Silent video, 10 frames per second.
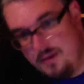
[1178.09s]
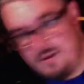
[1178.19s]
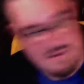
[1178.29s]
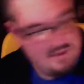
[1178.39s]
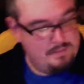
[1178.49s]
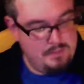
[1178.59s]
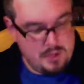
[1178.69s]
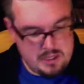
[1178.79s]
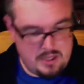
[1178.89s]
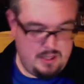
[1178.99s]
This is a
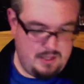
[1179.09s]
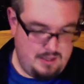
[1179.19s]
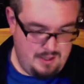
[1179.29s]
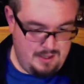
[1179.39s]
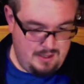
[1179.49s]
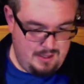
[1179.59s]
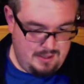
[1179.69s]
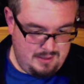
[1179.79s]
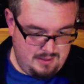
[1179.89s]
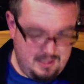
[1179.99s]
book.
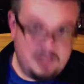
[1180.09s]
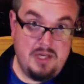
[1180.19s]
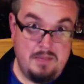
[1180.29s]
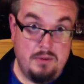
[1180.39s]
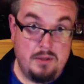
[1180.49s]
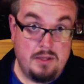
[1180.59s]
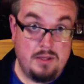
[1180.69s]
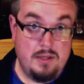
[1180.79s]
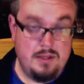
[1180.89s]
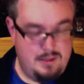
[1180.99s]
Digibook,
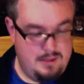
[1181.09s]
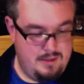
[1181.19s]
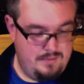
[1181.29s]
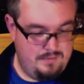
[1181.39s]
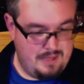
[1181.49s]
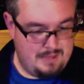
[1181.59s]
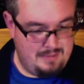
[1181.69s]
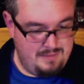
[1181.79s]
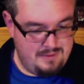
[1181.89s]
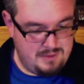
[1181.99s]
I
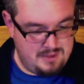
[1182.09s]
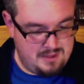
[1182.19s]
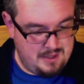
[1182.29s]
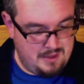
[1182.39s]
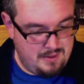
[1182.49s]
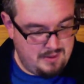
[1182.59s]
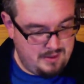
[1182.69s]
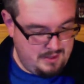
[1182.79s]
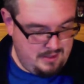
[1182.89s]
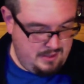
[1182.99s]
believe is what they call
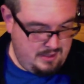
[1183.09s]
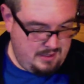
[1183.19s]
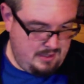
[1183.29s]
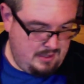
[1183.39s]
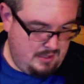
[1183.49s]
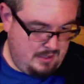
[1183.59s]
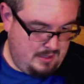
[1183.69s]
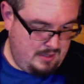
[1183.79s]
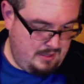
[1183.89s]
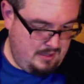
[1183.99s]

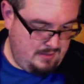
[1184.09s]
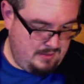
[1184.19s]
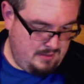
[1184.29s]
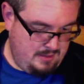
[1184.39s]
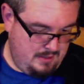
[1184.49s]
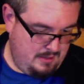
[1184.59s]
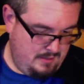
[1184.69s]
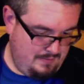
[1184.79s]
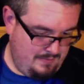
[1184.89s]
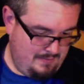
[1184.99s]
it. Here is the
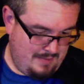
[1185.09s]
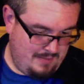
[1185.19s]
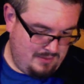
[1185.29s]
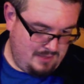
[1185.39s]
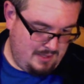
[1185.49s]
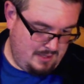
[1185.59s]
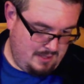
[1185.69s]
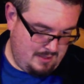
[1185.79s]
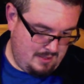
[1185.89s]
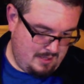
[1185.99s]
CD.
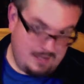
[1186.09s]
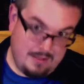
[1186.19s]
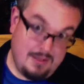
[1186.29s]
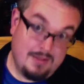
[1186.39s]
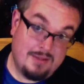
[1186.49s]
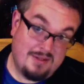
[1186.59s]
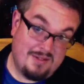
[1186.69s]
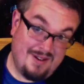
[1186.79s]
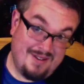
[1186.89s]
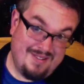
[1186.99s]
Gotta get the disc straight.